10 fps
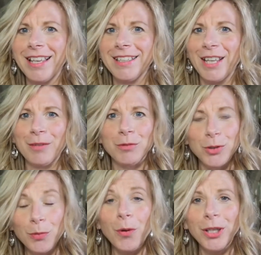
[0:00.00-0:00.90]
And I'm
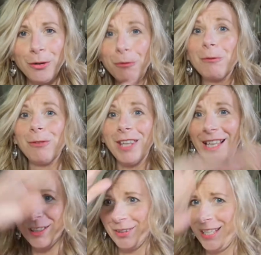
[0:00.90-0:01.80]
sure you
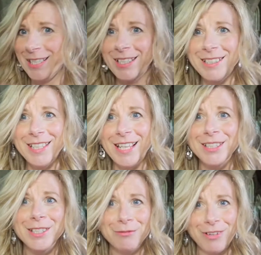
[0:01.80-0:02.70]
feel these
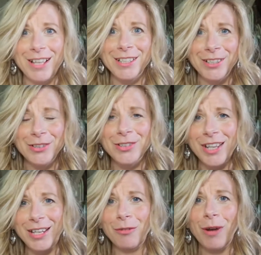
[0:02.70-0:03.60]
intensified
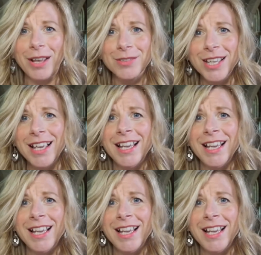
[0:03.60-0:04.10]
energetic waves.